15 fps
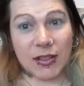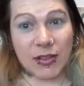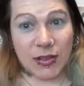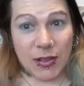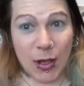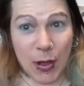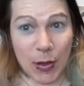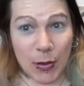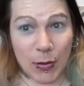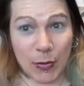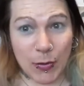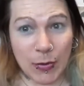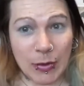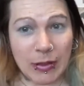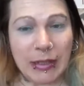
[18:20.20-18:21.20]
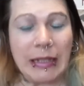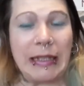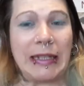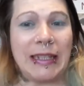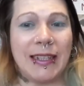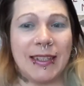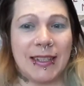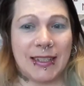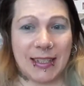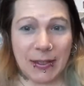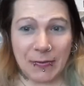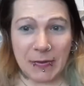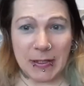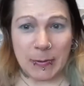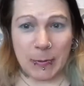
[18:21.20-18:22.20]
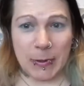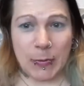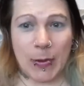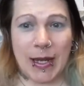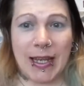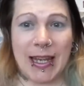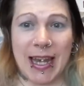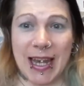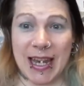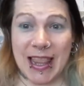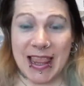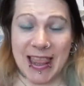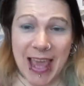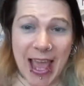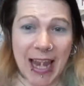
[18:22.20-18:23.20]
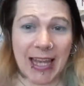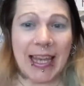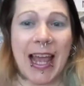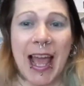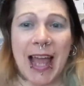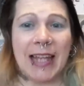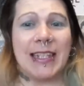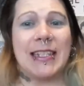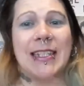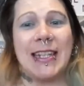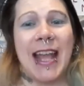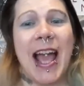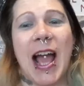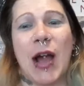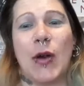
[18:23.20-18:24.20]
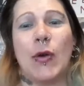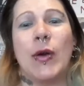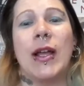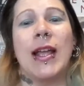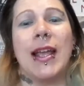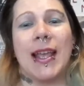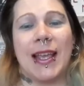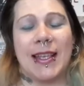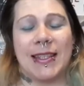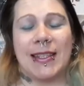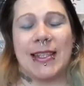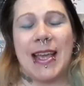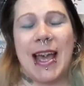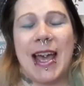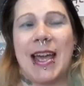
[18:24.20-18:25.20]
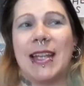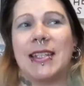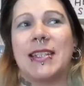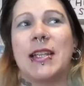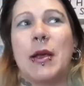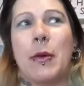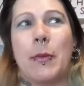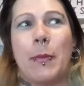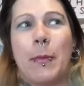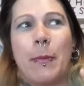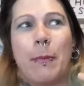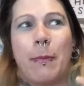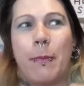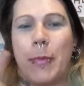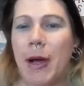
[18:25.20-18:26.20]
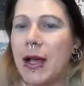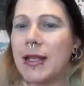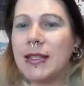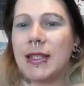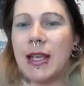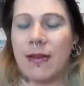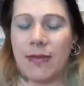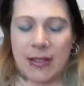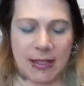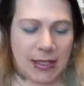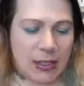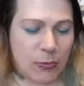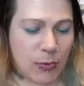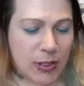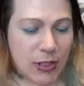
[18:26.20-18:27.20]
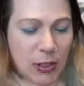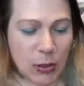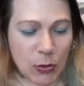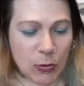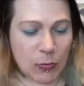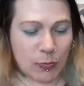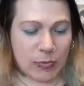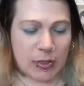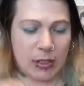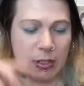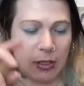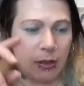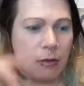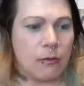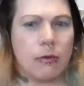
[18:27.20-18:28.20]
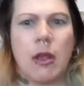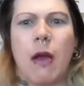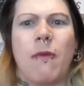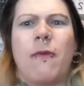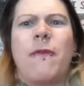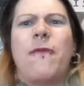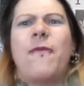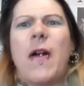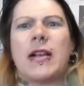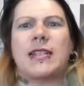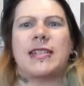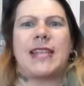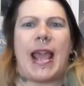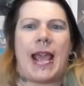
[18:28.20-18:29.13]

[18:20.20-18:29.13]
So, the difference between then and now is that bar service is resumed. Oh, fuck's